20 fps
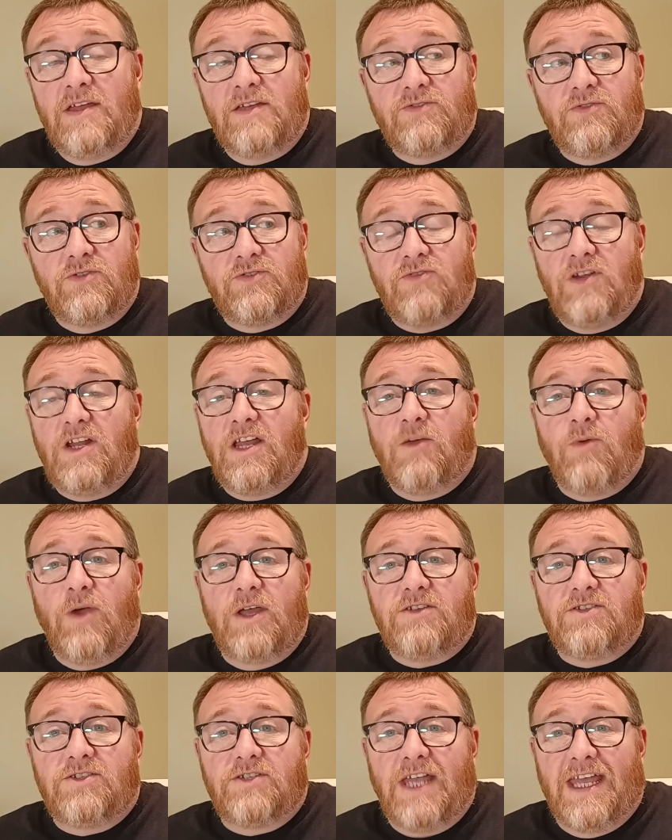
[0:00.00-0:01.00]
So it's really
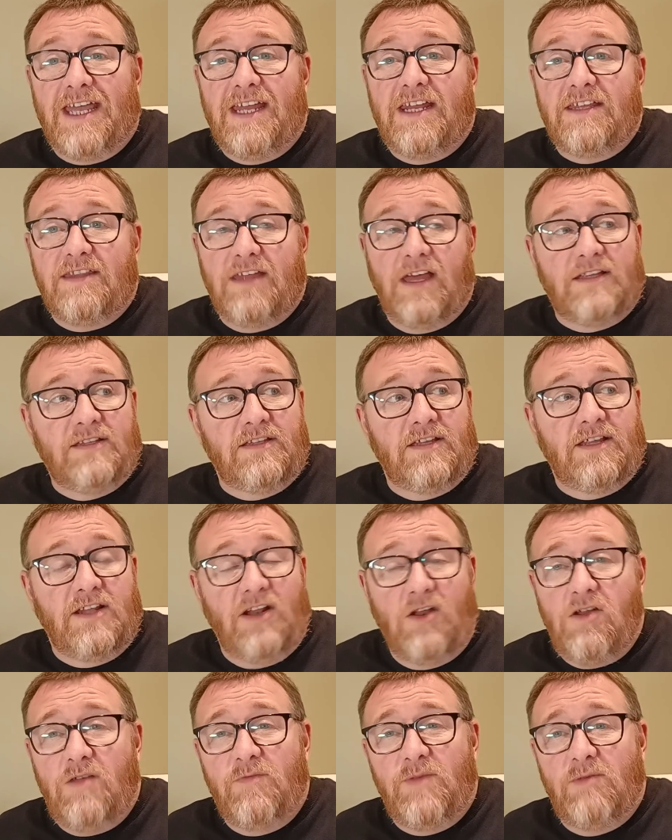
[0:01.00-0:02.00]
quite scary that a
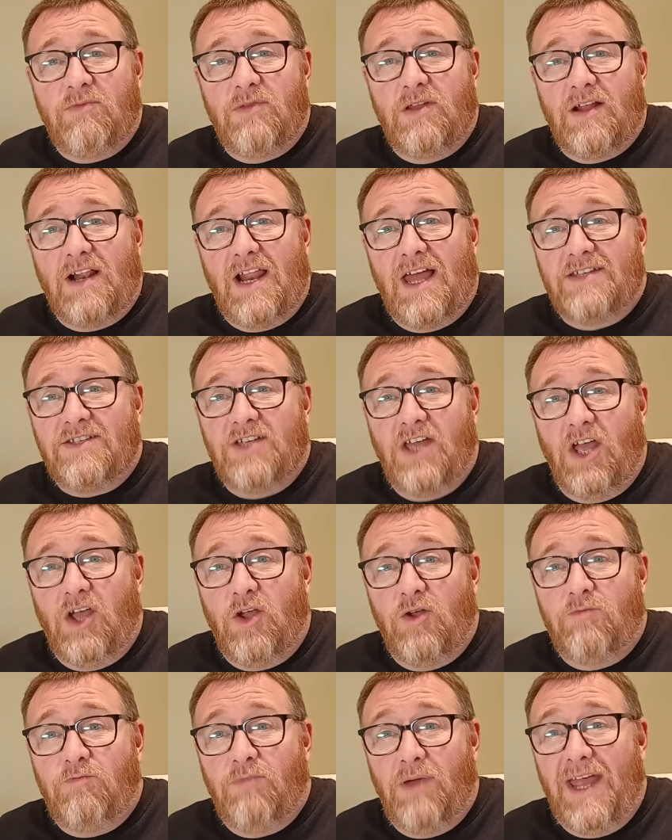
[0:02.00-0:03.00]
lot of people are classing a
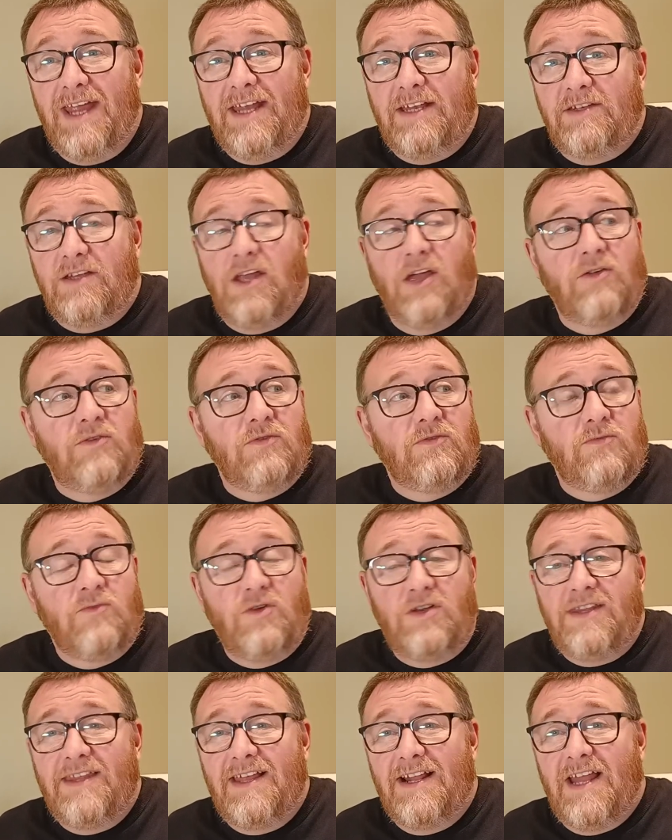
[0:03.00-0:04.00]
good pint. Now,
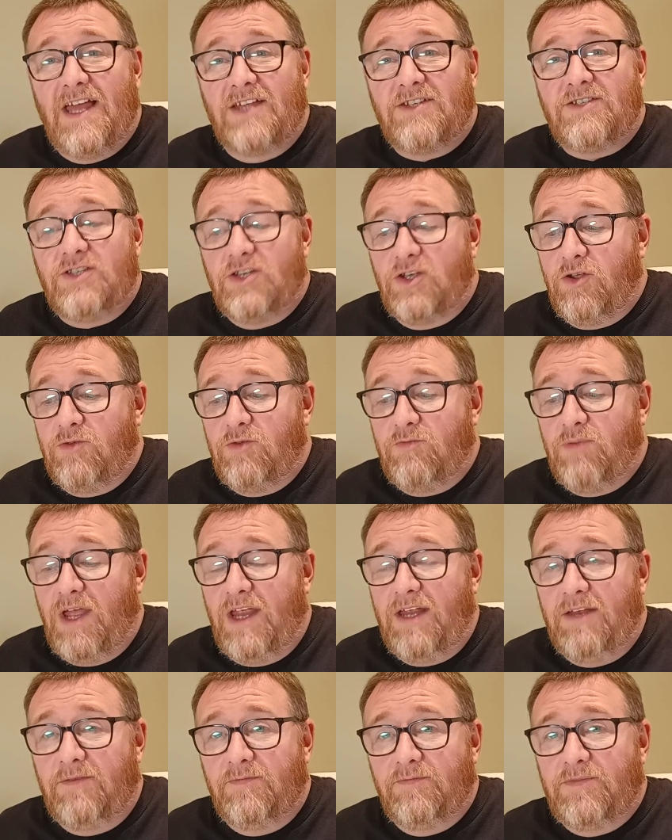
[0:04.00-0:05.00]
what do they class as a good
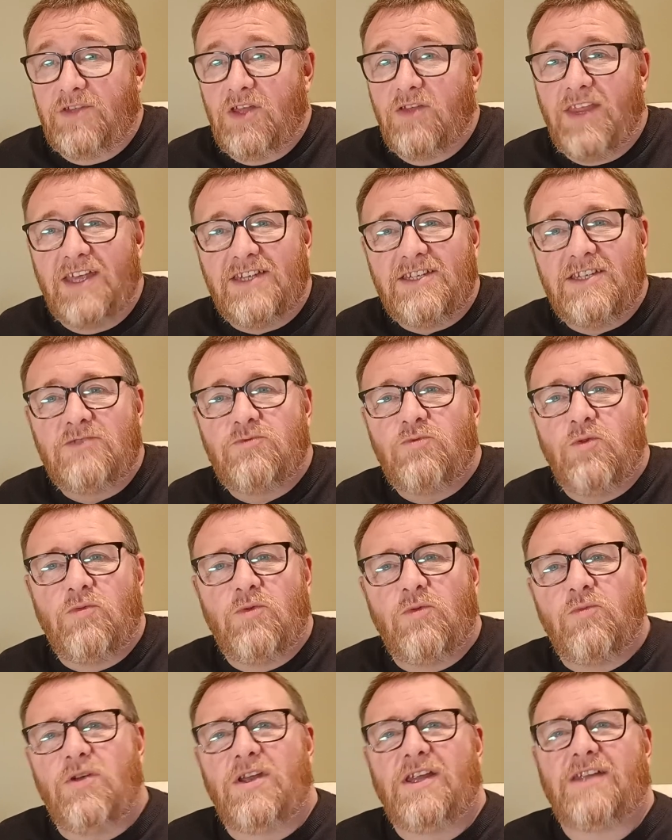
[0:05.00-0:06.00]
pint? Now, this is what
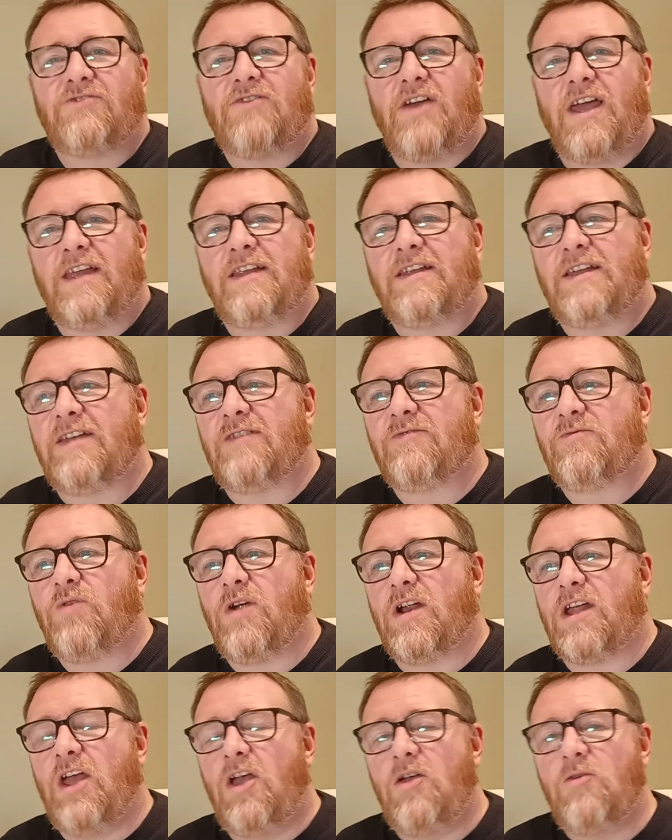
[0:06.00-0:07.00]
we want to try and kind of
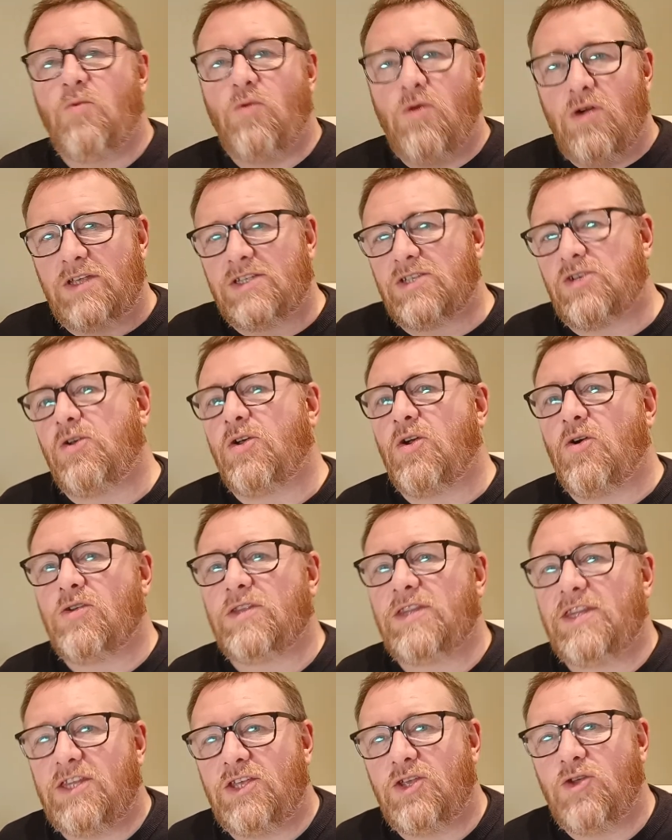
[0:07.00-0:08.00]
work out. What is going on
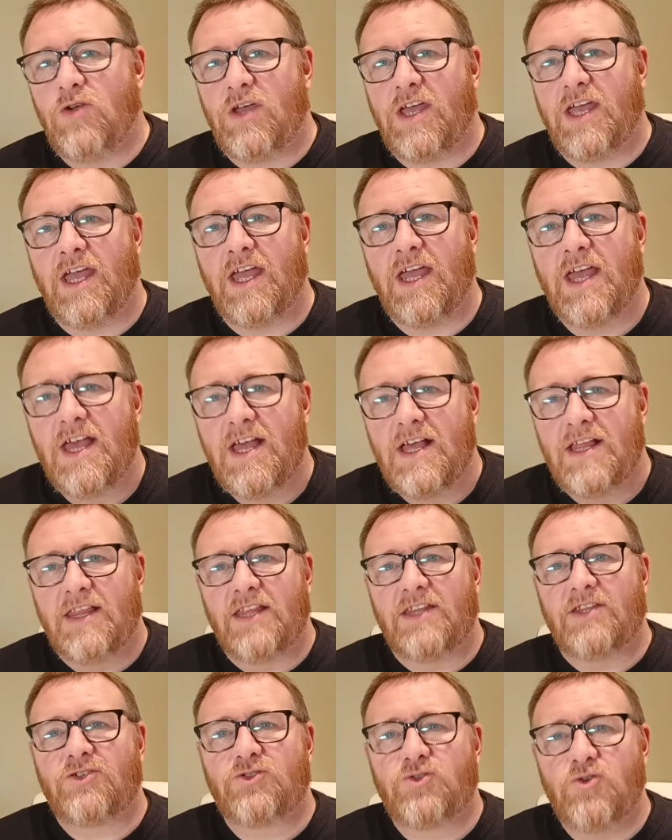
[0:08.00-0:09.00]
in the UK
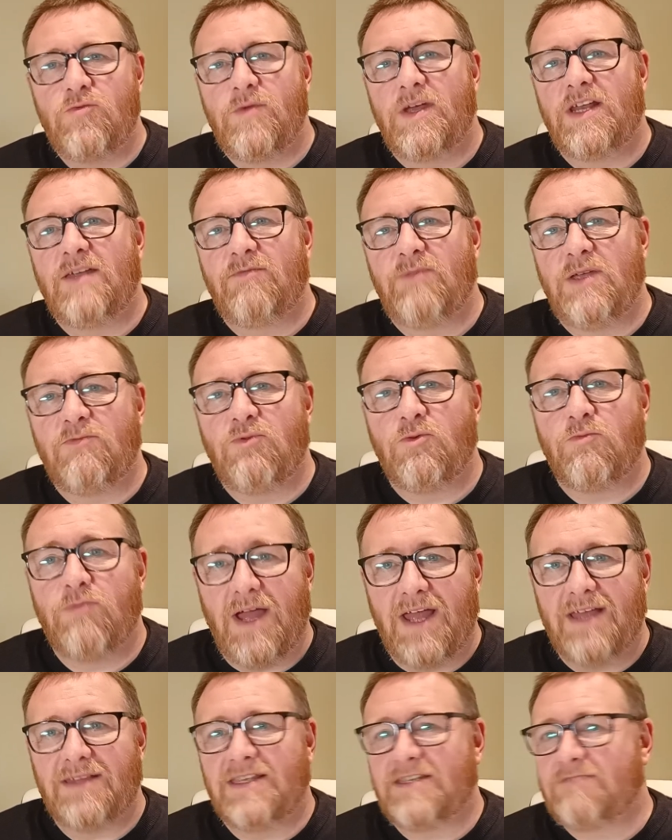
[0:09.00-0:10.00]
that there's so many people
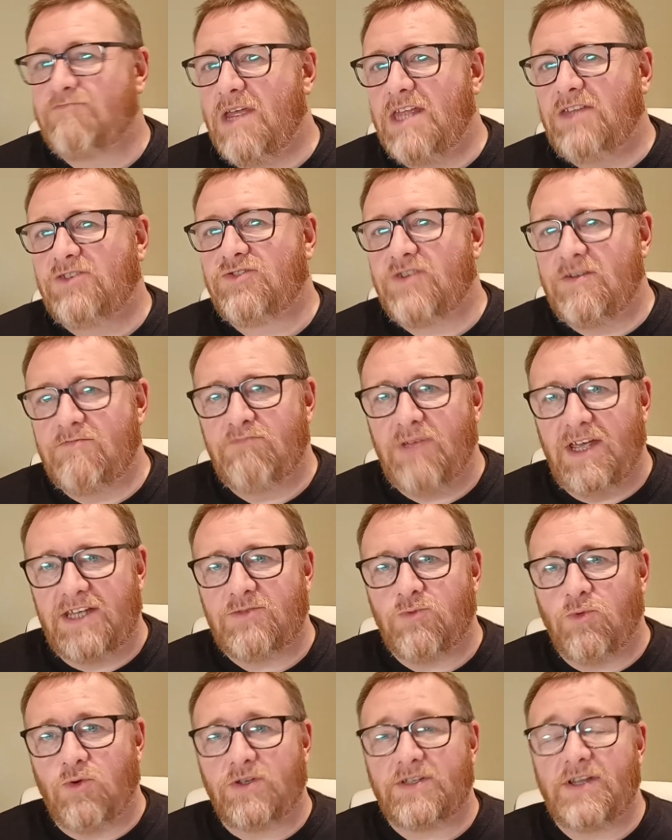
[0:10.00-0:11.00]
buying this mainstream
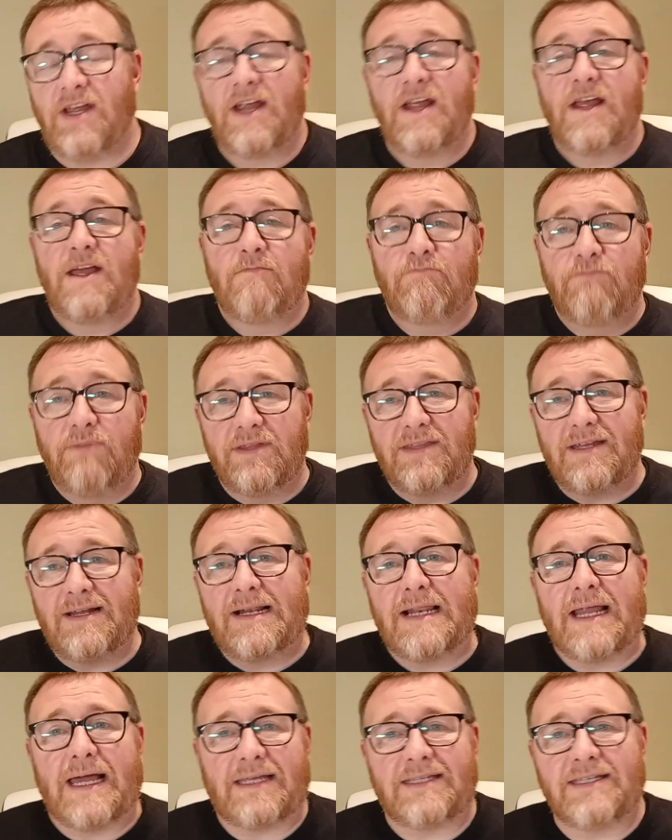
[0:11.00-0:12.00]
piss water, but they're
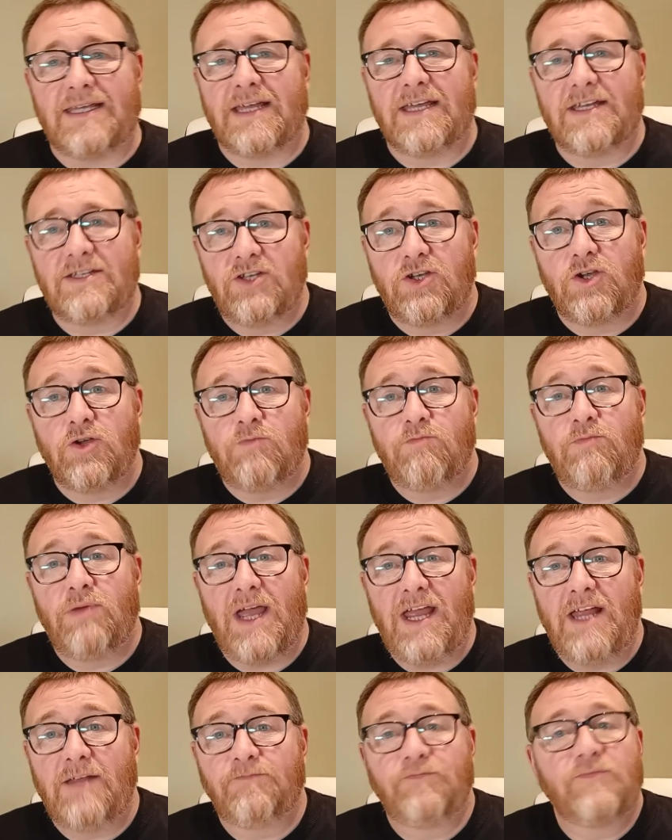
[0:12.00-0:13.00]
classing it as a good
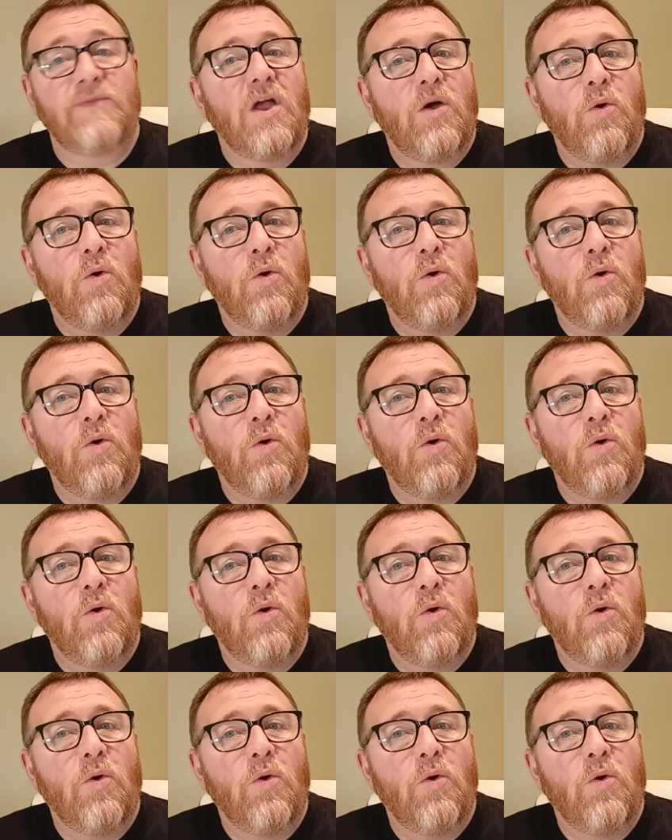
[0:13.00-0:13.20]
pint?